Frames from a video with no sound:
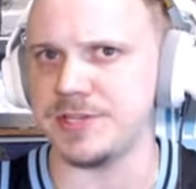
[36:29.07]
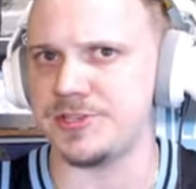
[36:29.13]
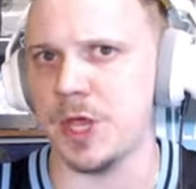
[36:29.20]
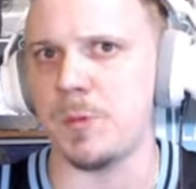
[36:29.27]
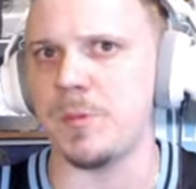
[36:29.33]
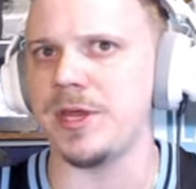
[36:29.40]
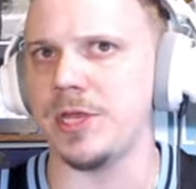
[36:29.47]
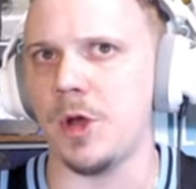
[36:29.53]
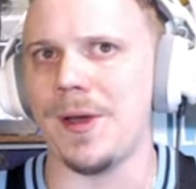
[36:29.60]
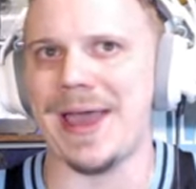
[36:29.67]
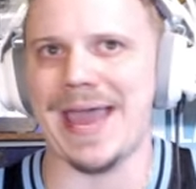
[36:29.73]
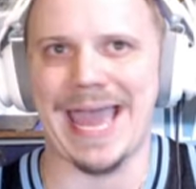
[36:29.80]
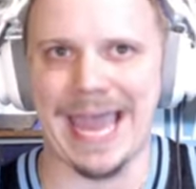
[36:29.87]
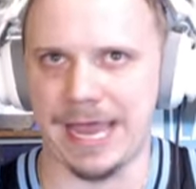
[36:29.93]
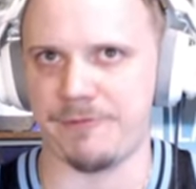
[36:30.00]
it so we don't
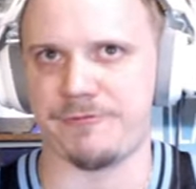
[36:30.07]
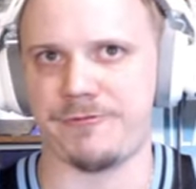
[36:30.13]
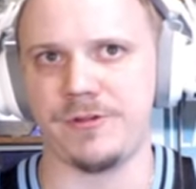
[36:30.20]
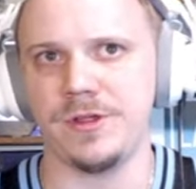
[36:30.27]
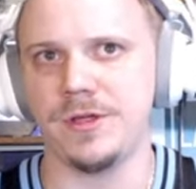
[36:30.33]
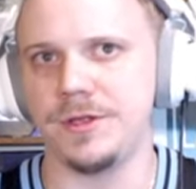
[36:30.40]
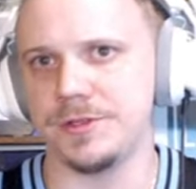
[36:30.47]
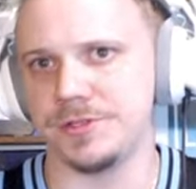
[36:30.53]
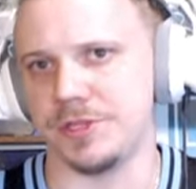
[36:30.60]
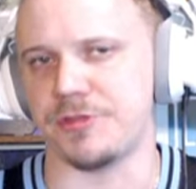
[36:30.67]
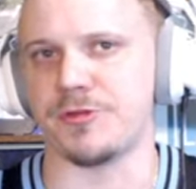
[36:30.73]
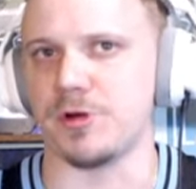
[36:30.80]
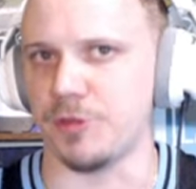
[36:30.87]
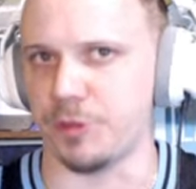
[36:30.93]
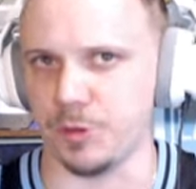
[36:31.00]
have to
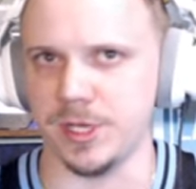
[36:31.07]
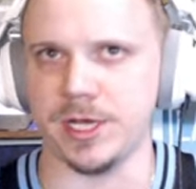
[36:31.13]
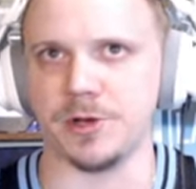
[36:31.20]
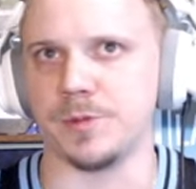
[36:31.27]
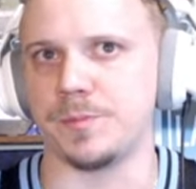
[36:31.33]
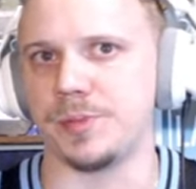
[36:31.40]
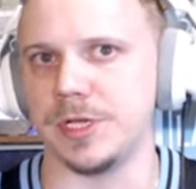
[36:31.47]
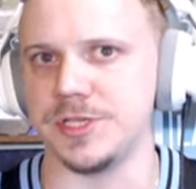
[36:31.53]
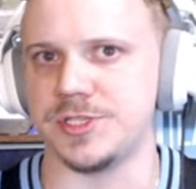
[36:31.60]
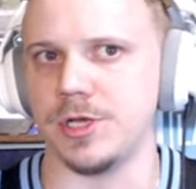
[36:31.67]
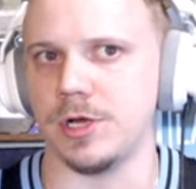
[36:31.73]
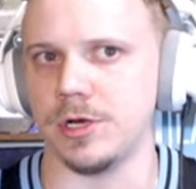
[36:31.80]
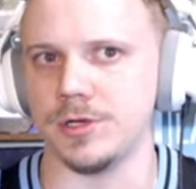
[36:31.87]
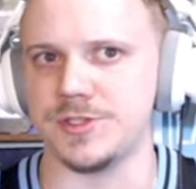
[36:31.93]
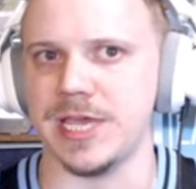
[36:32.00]
throw 300 plus
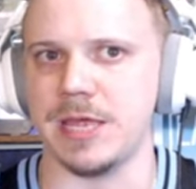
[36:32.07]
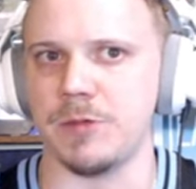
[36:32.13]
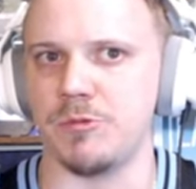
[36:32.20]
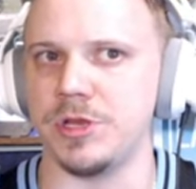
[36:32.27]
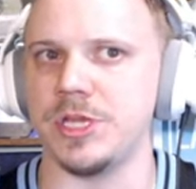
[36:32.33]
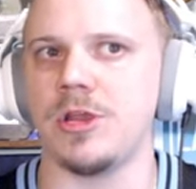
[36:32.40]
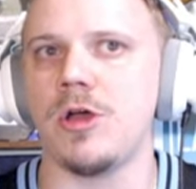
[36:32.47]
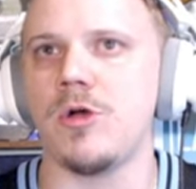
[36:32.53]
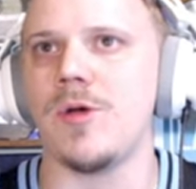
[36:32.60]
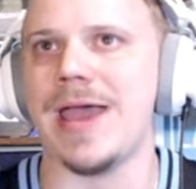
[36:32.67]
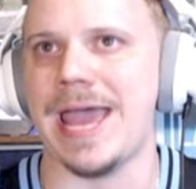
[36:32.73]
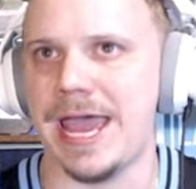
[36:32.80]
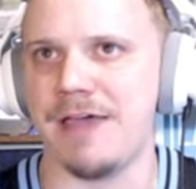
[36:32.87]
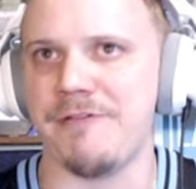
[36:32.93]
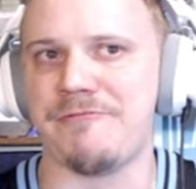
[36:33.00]
yards. And when you don't
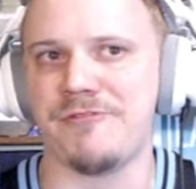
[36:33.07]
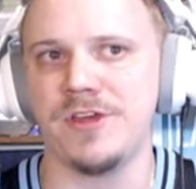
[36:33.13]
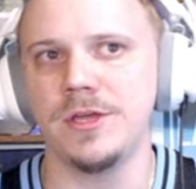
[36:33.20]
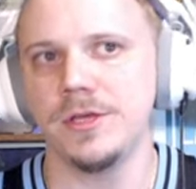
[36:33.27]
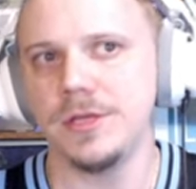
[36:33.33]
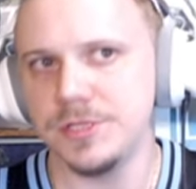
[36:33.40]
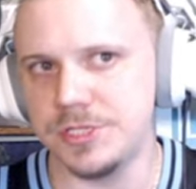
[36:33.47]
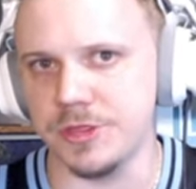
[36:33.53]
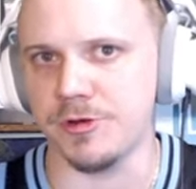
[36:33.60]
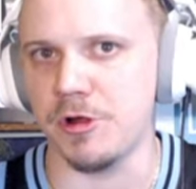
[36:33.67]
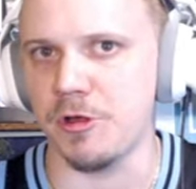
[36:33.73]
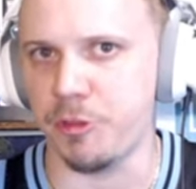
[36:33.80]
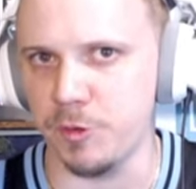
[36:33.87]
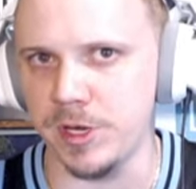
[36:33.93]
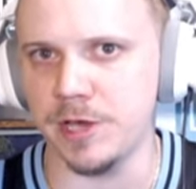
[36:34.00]
have to
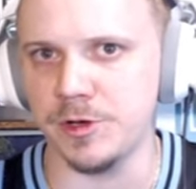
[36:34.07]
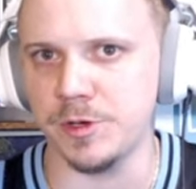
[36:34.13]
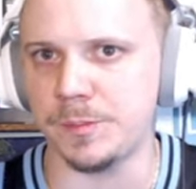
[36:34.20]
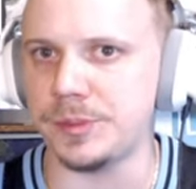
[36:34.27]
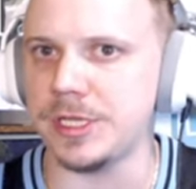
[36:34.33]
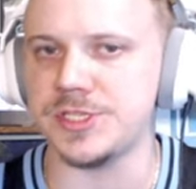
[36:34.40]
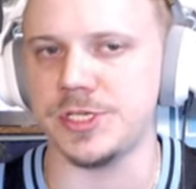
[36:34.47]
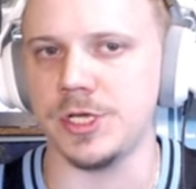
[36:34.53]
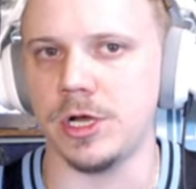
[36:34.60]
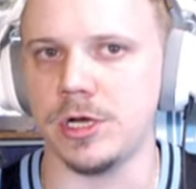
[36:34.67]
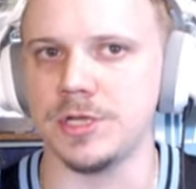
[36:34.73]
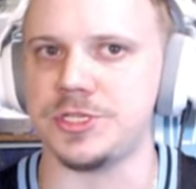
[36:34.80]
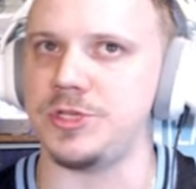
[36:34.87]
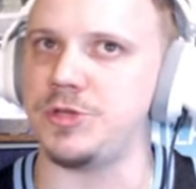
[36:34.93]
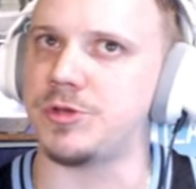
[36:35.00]
throw 300 plus
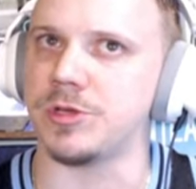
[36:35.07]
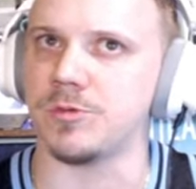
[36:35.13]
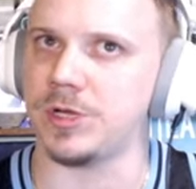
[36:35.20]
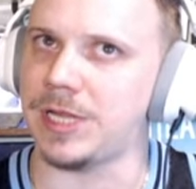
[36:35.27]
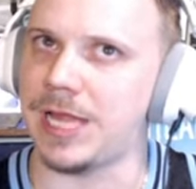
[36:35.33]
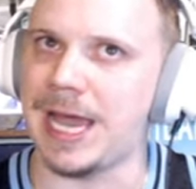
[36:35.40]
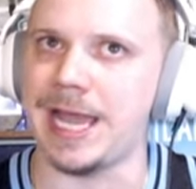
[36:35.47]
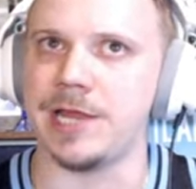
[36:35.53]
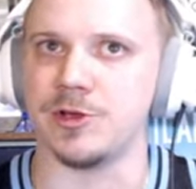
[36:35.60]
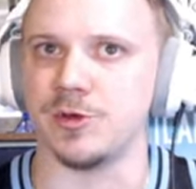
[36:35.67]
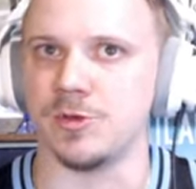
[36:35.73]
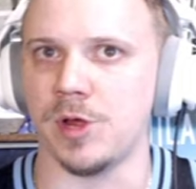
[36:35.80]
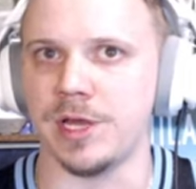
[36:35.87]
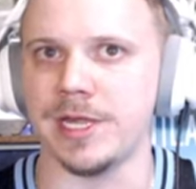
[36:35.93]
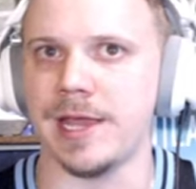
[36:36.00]
yards and you can rely on your
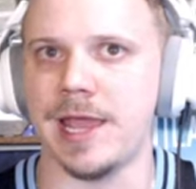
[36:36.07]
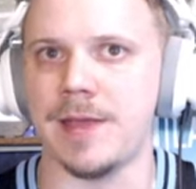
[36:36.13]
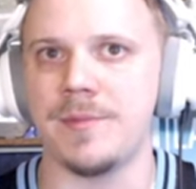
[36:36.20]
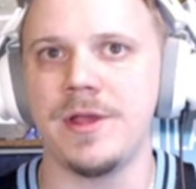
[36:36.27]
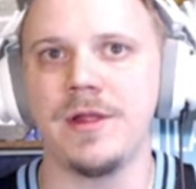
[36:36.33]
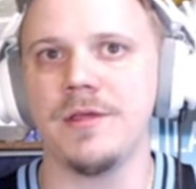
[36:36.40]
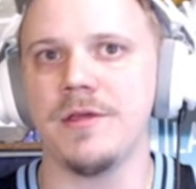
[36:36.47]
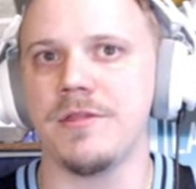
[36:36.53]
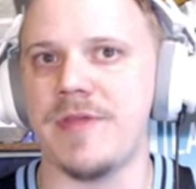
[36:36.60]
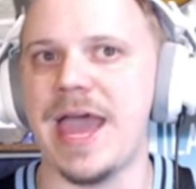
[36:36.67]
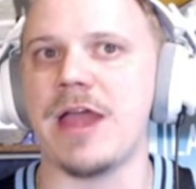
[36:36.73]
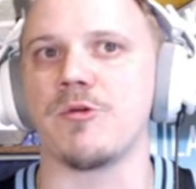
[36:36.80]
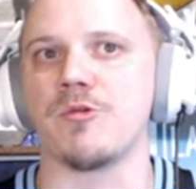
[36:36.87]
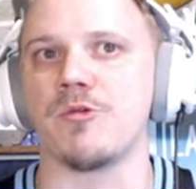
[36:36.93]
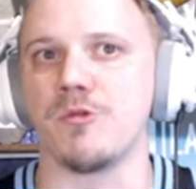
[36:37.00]
running game,
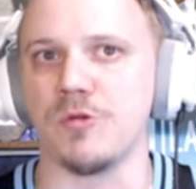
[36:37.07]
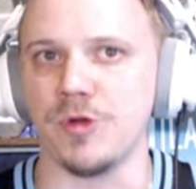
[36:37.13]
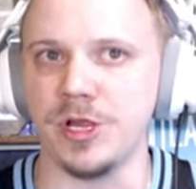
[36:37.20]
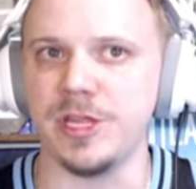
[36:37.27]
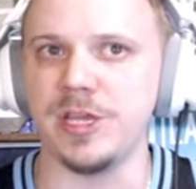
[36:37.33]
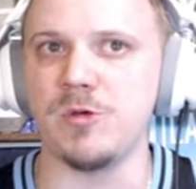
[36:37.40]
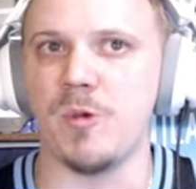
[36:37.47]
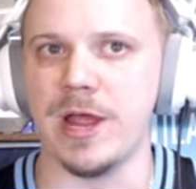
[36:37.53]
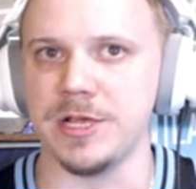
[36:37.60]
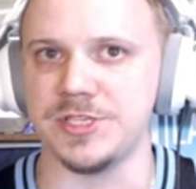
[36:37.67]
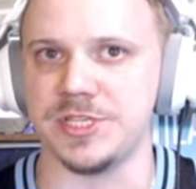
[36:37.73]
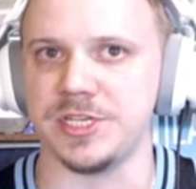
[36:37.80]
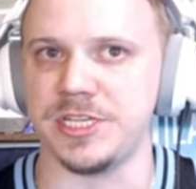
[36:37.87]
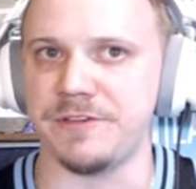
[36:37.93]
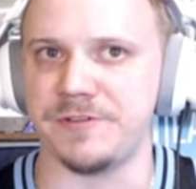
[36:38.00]
that really
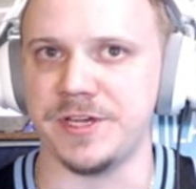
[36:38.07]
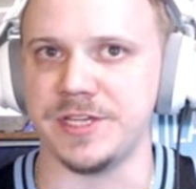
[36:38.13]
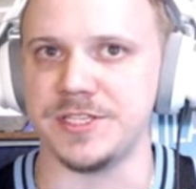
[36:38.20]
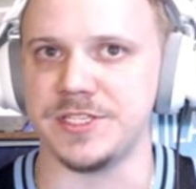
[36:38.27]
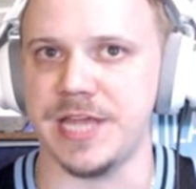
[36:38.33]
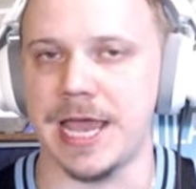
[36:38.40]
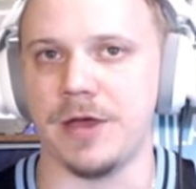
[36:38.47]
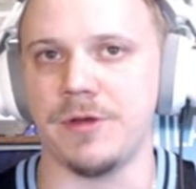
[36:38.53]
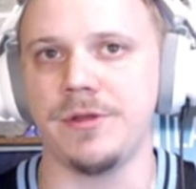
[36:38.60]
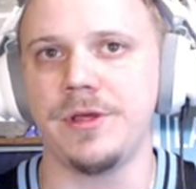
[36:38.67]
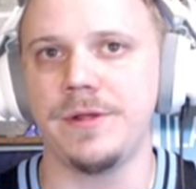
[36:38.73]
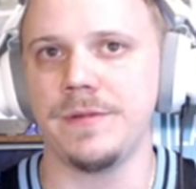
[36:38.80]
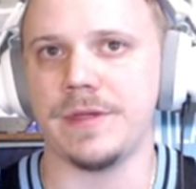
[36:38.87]
wears a defense down.